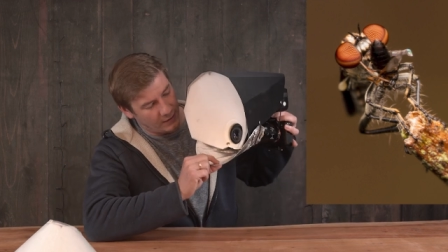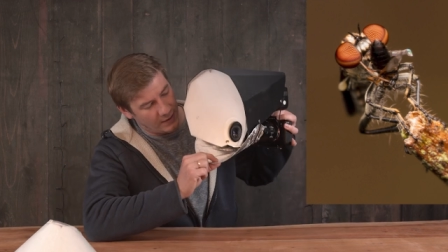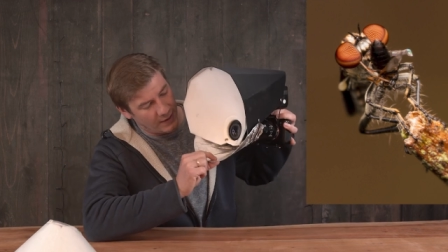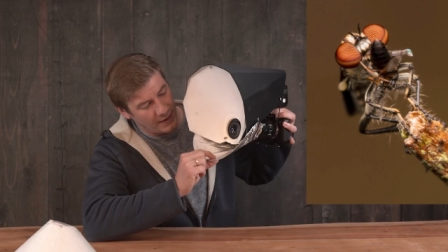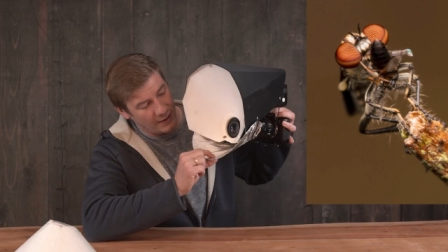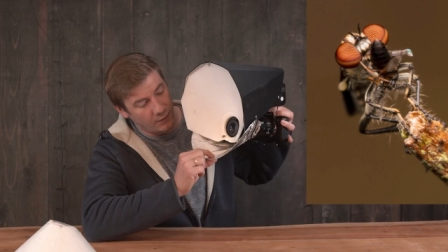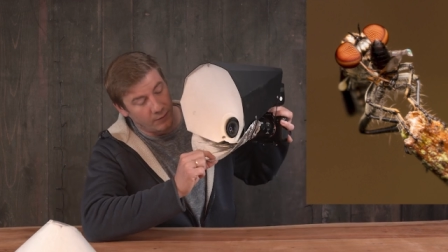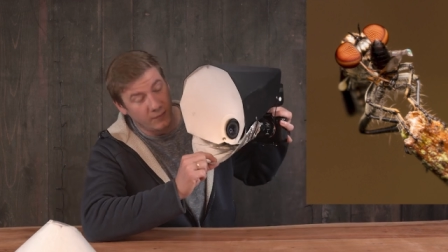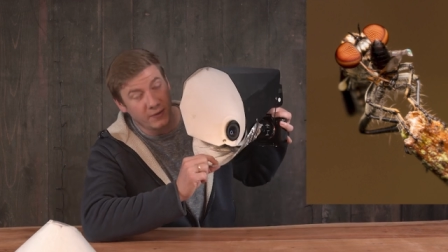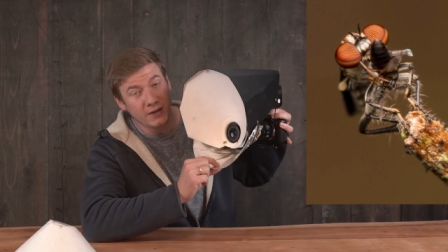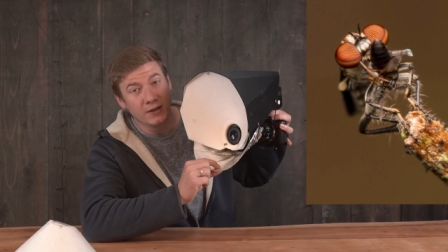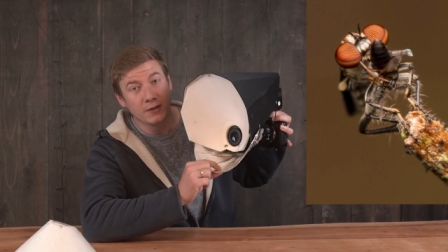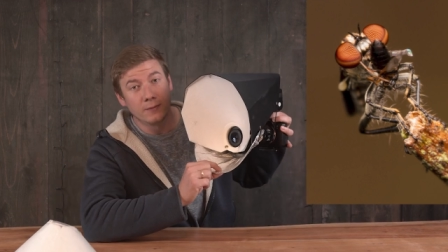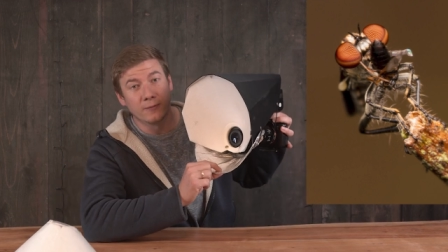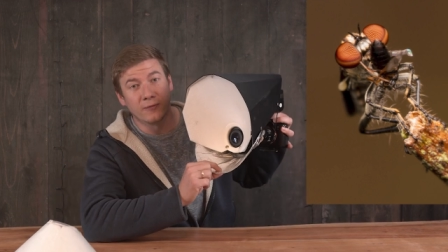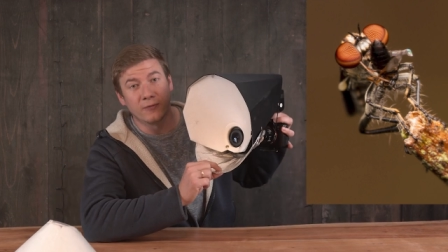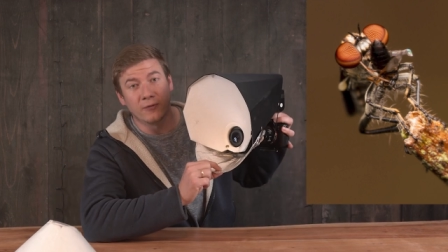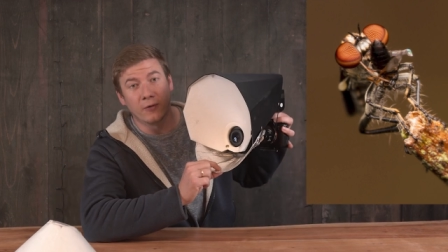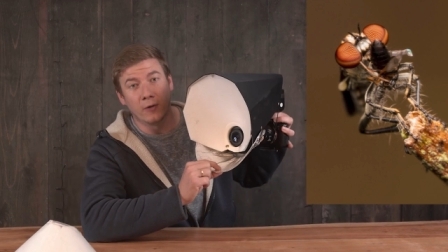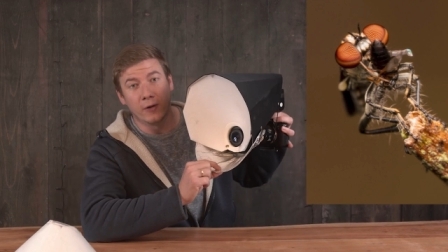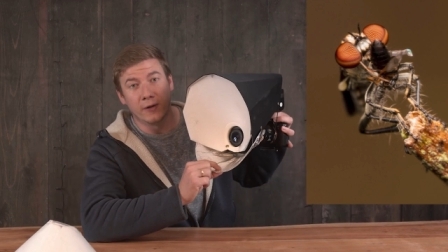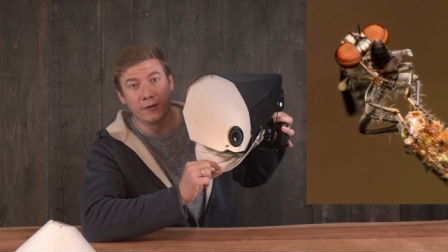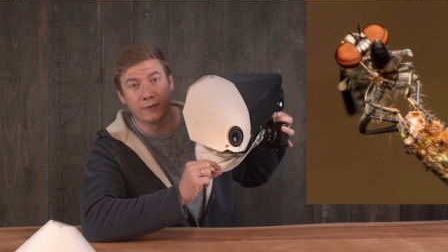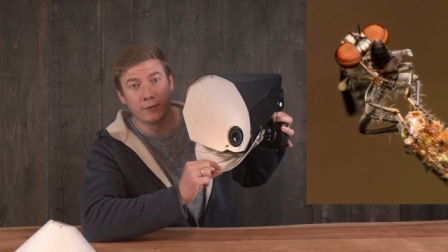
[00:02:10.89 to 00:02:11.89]
aluminium
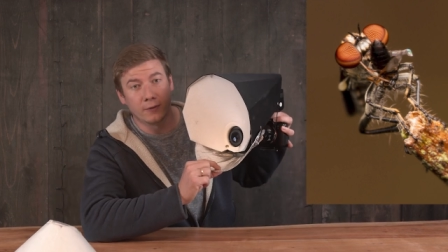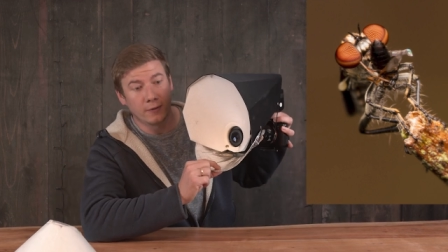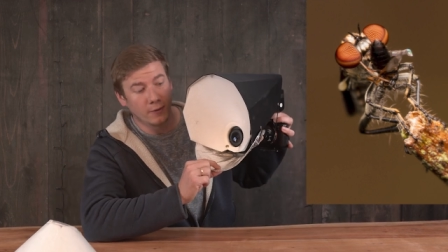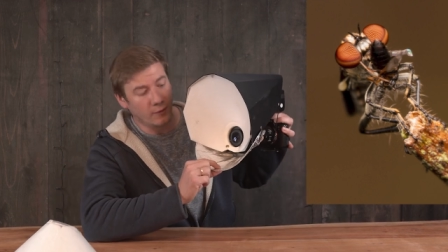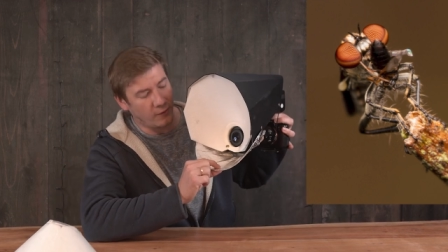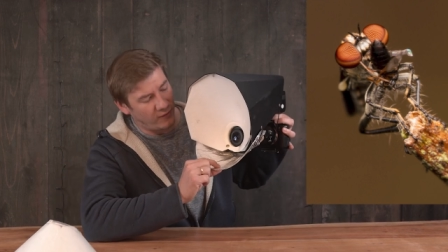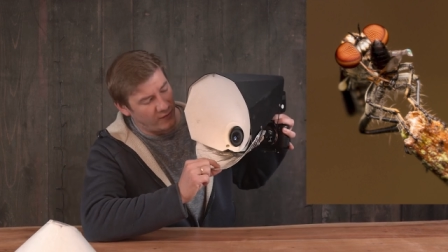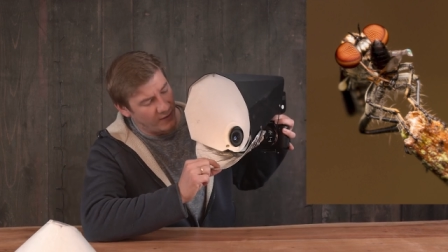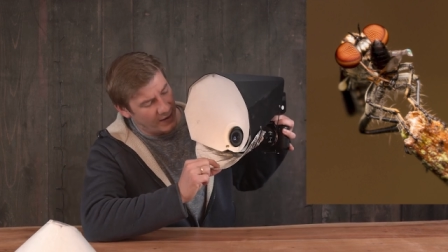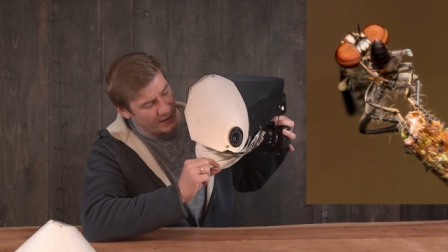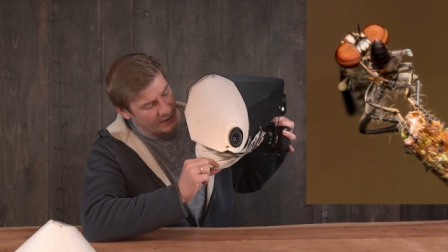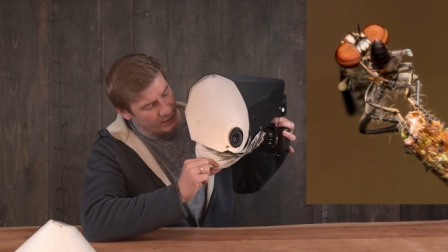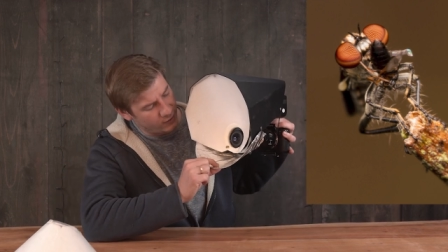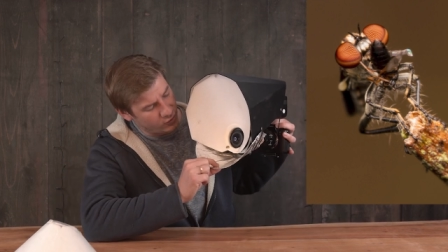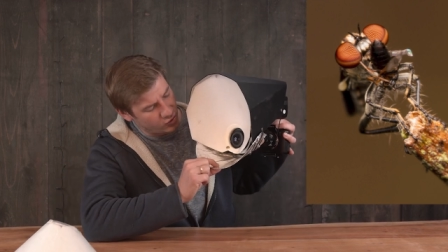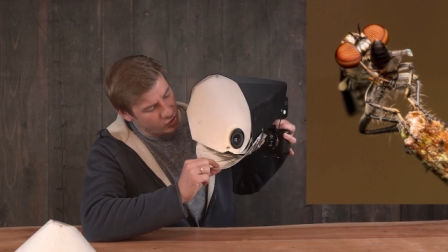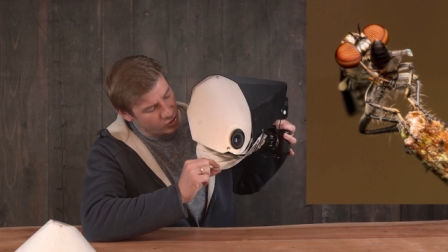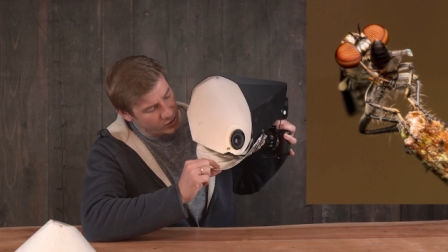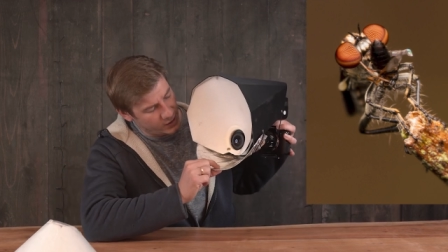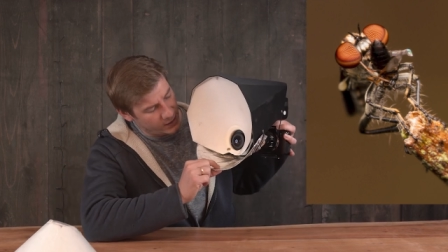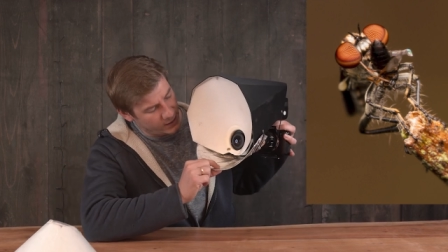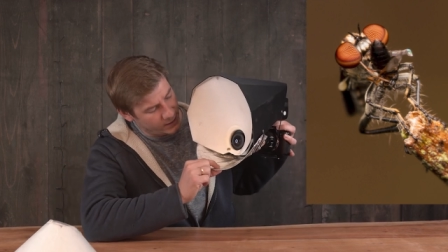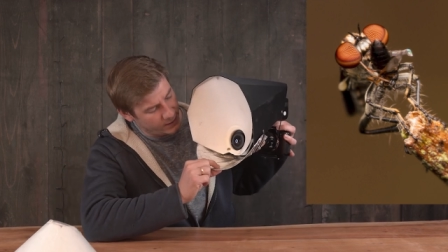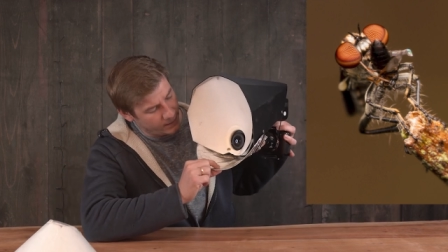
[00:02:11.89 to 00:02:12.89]
foil to the reflector
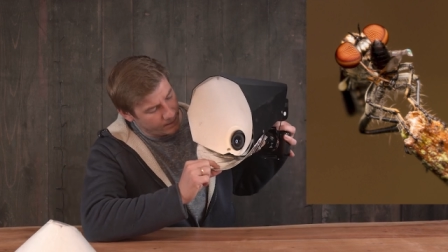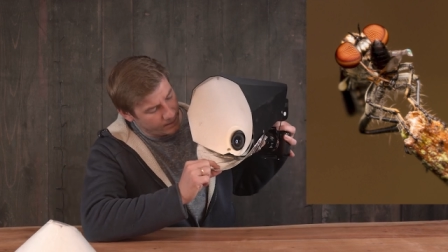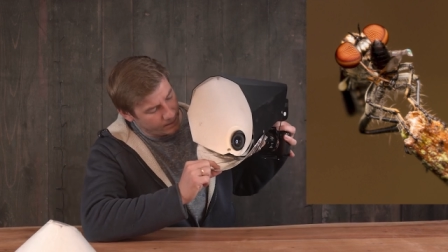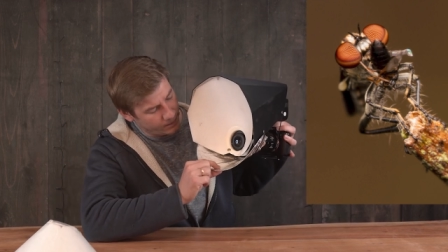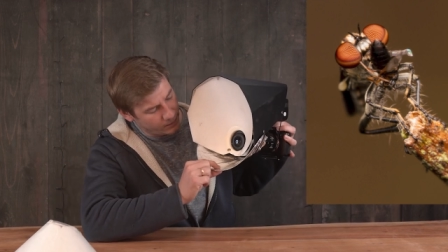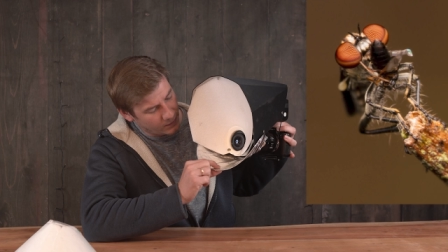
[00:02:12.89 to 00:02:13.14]
shield.